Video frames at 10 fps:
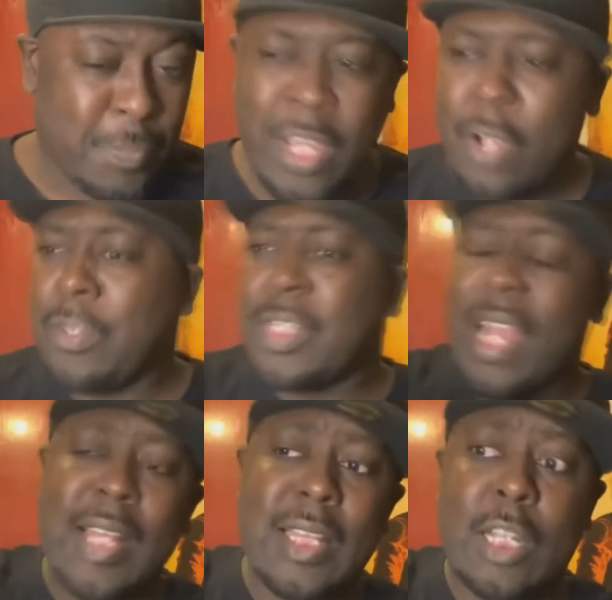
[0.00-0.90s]
He already
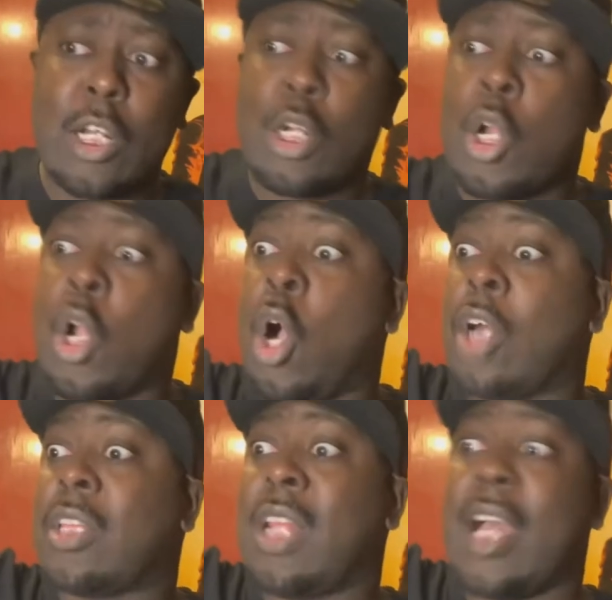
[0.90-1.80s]
had like a
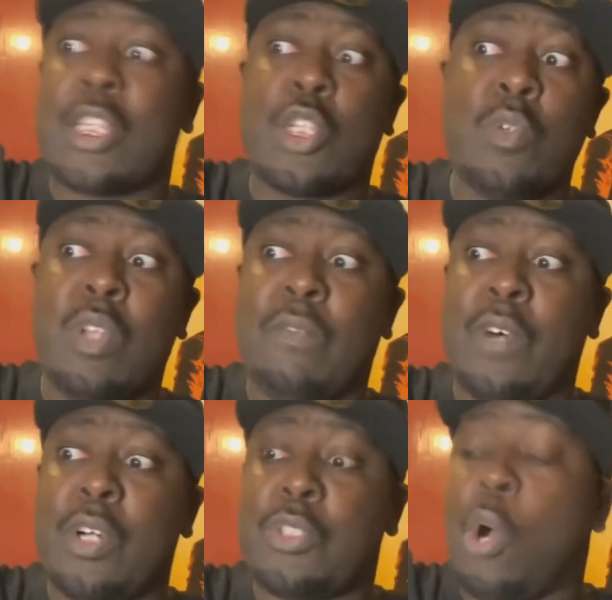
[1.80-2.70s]
godlike
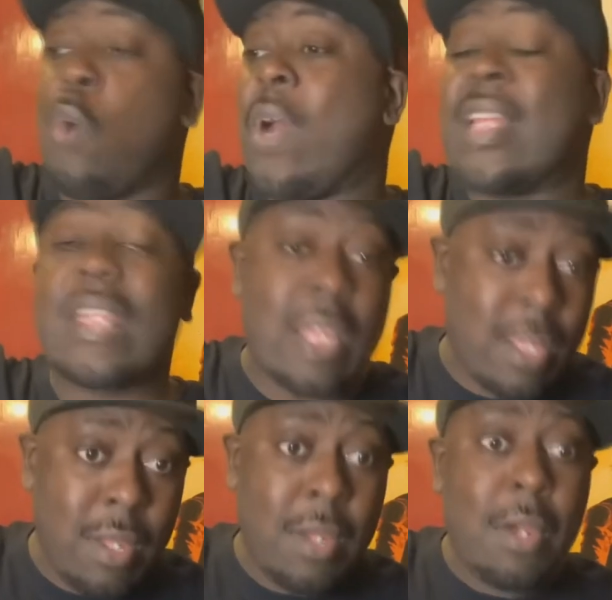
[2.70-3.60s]
universe already,
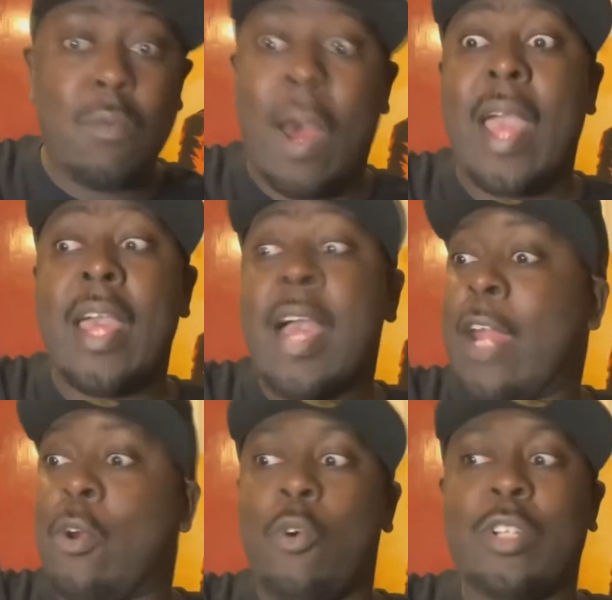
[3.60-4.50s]
right?
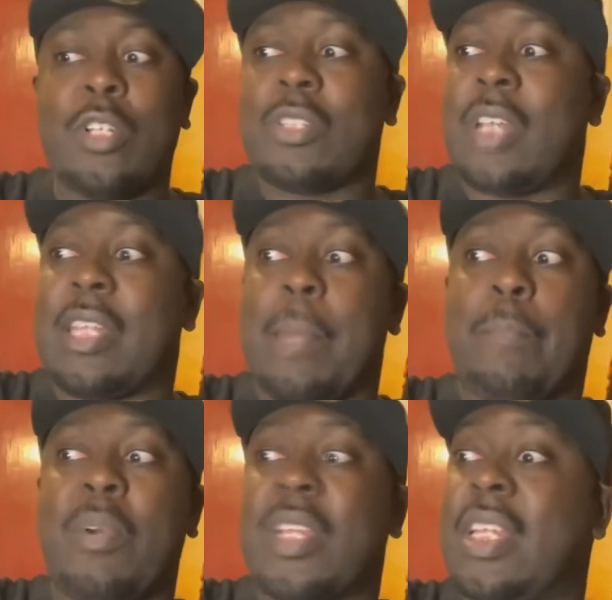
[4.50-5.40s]
And it already looks like they're
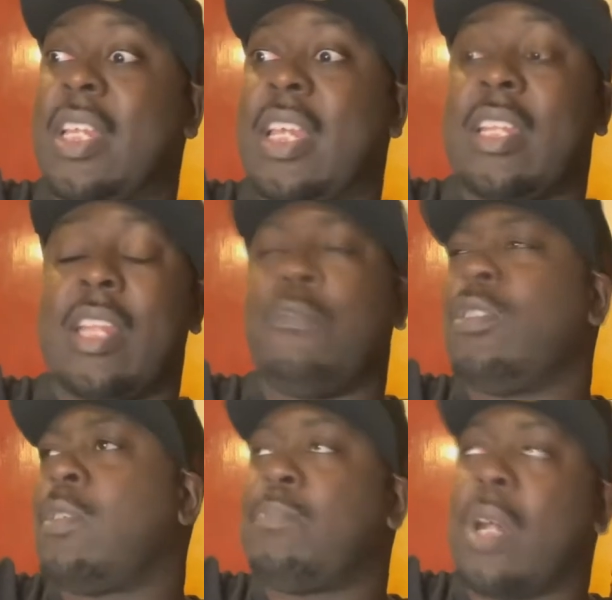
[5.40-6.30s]
bringing in, they've
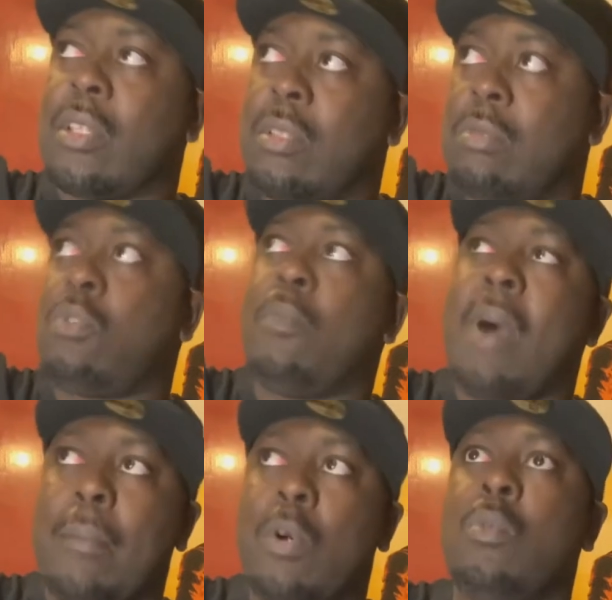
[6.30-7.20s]
already done
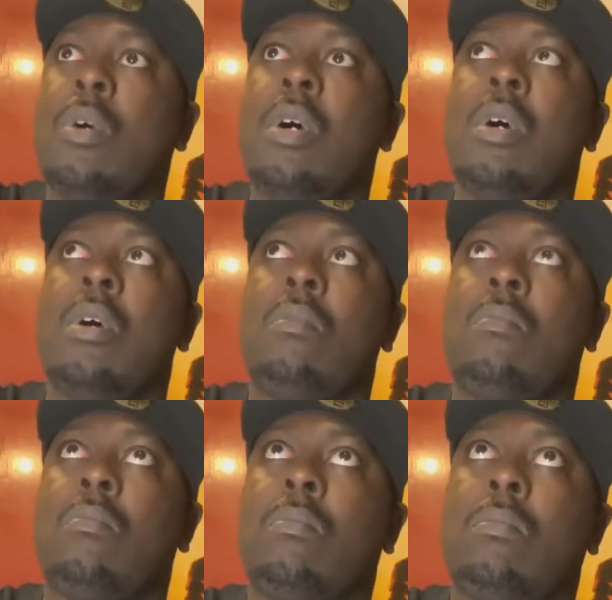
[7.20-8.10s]
Dormammu,
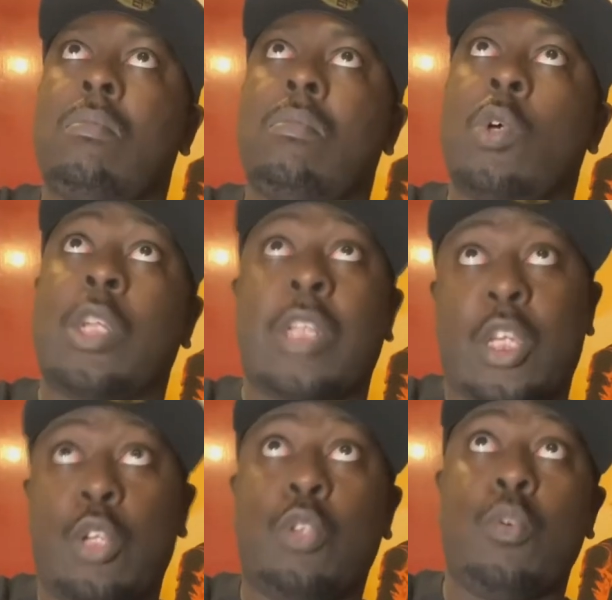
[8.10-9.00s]
although they
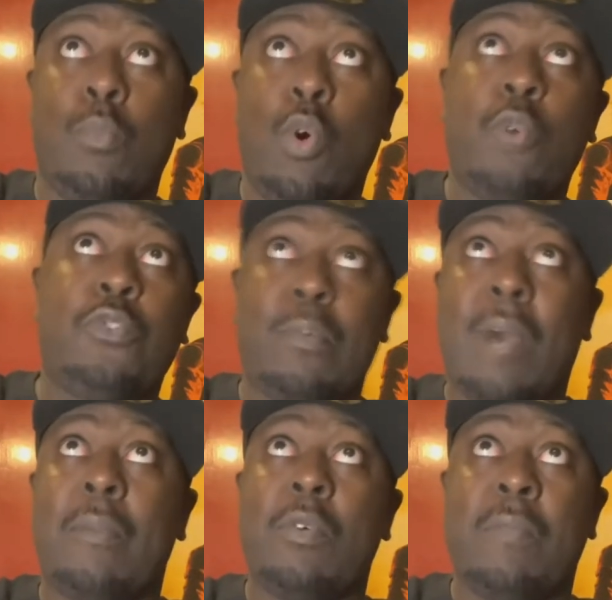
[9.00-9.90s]
could do more of
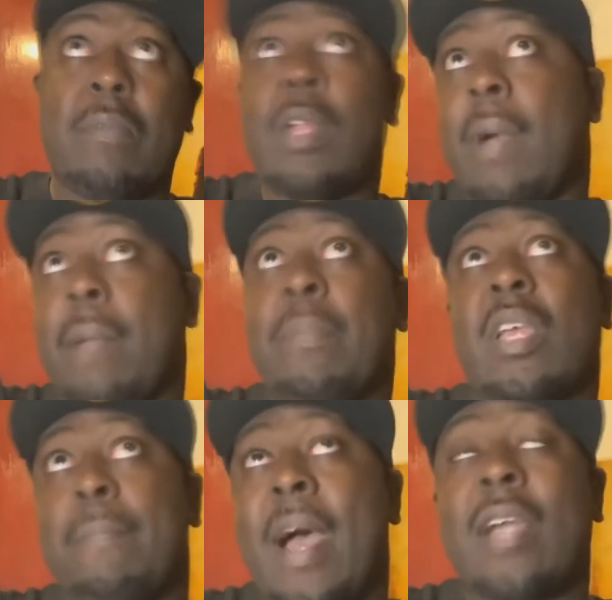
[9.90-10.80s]
Dormammu, maybe they might
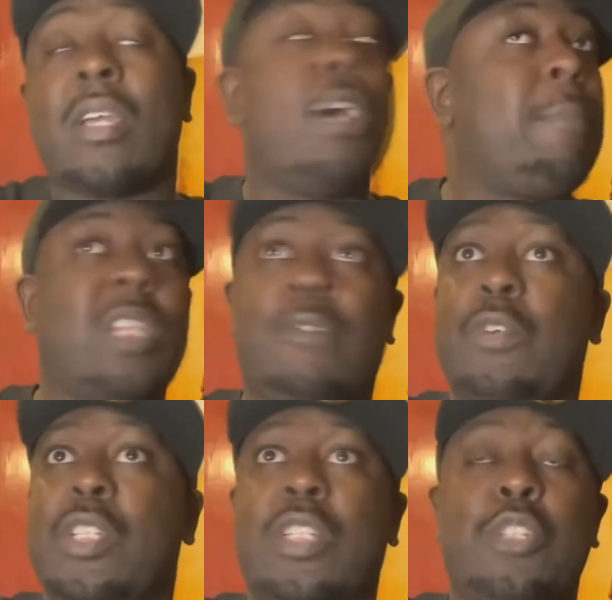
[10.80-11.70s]
bring him back, but they've
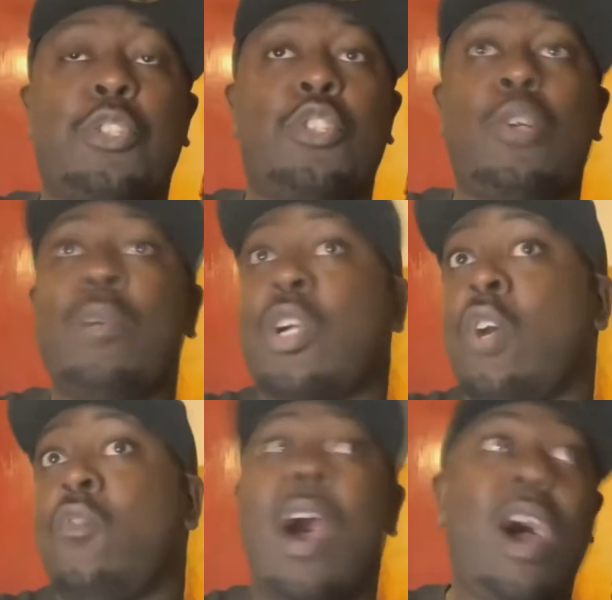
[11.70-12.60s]
already done
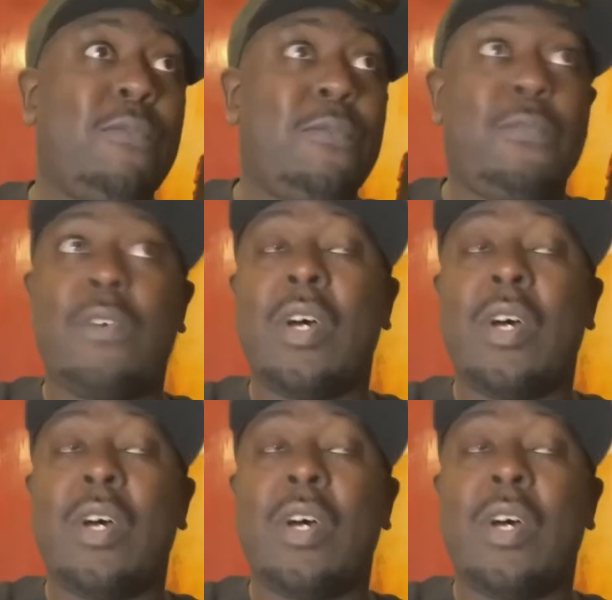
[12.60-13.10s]
Shuma-Gorath,